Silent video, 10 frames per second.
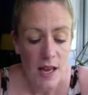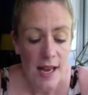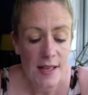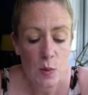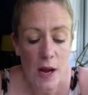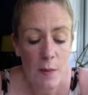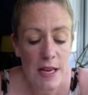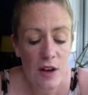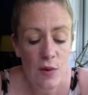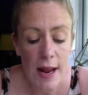It's where we
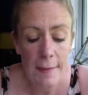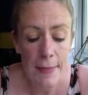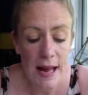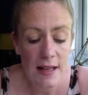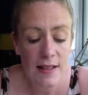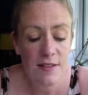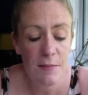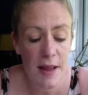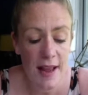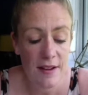create patterns of
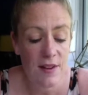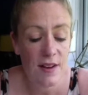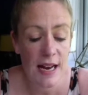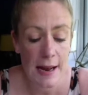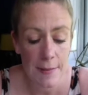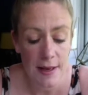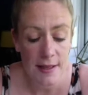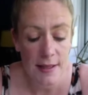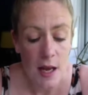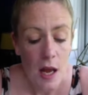behavior and
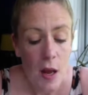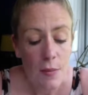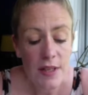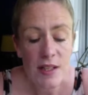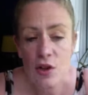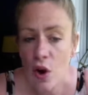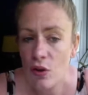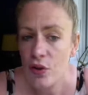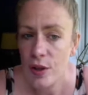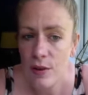habits, but it's not
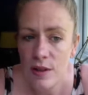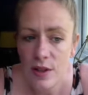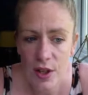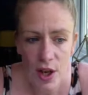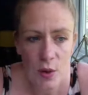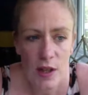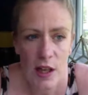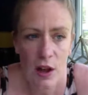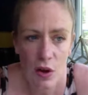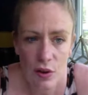too concerned with
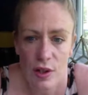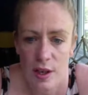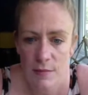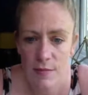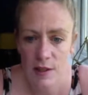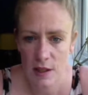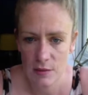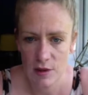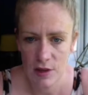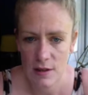long-term
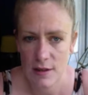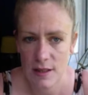solutions.